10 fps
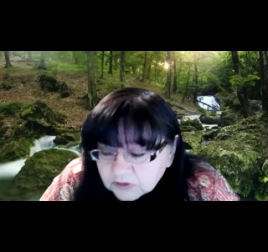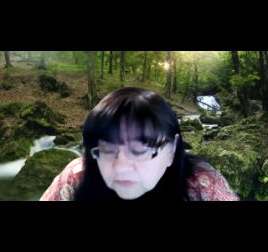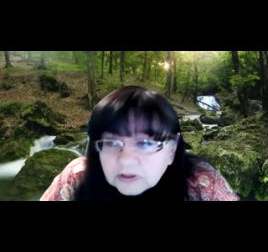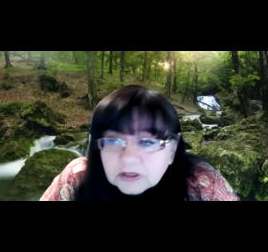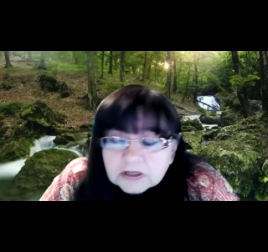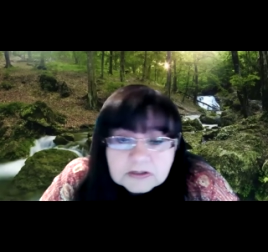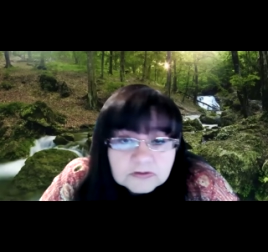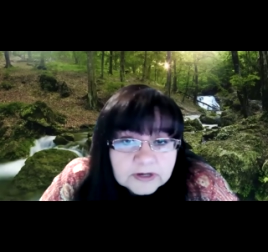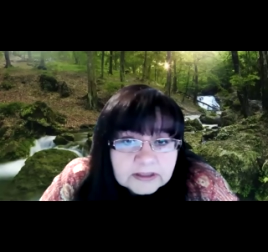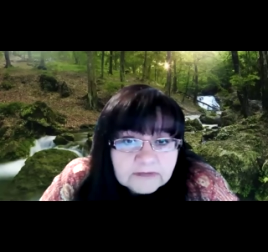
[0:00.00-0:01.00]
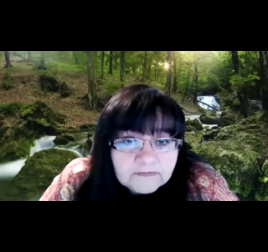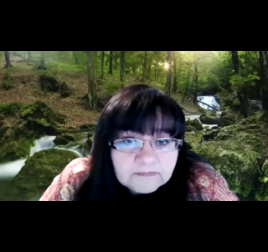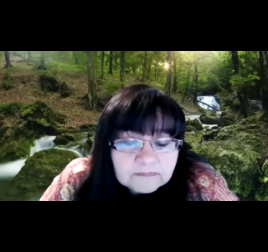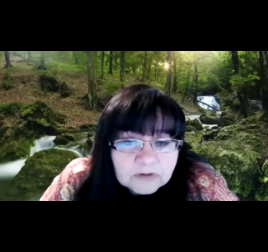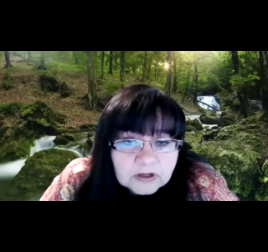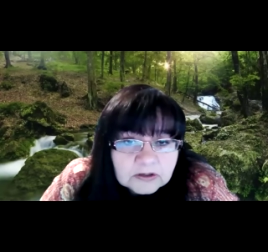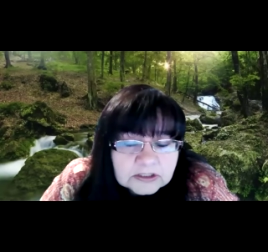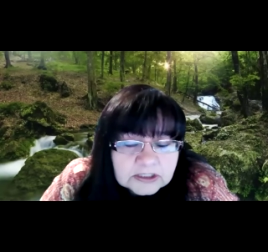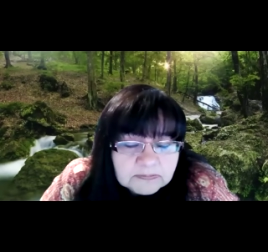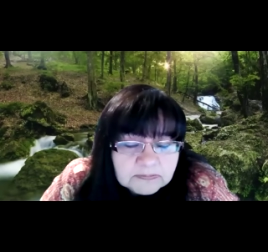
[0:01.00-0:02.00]
different things, right?
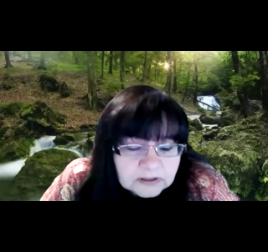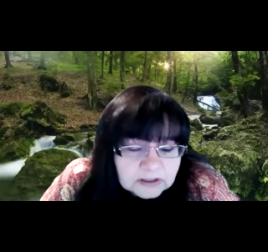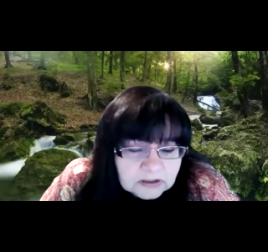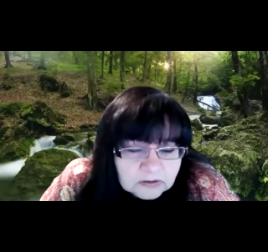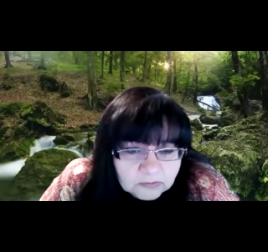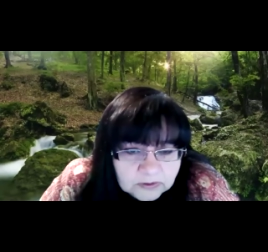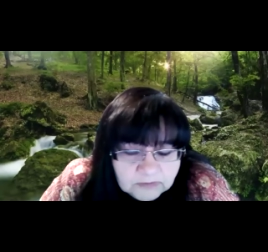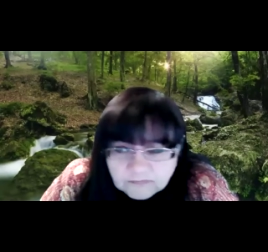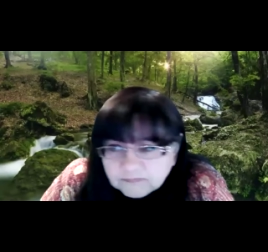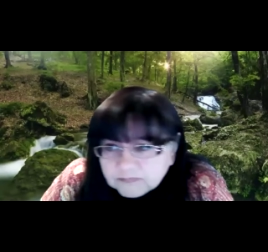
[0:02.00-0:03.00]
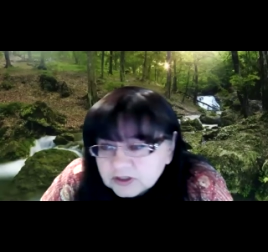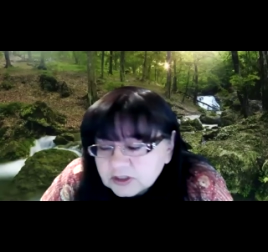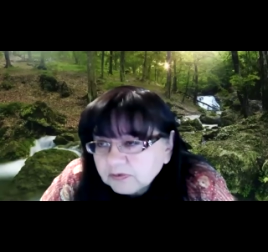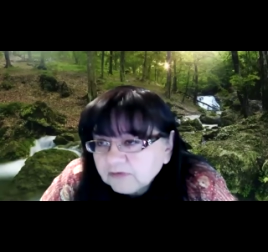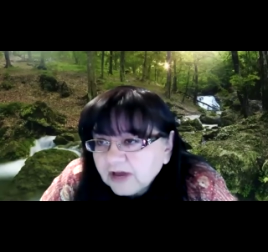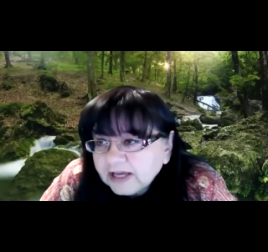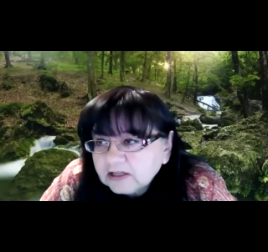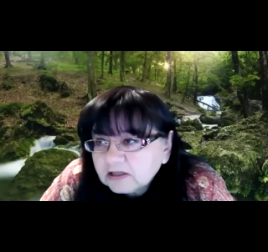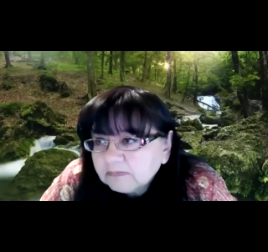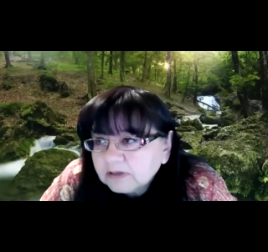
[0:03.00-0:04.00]
Typically, we've just
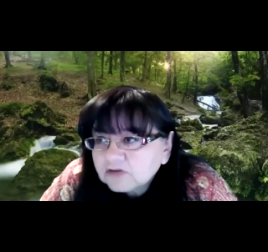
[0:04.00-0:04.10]
provided the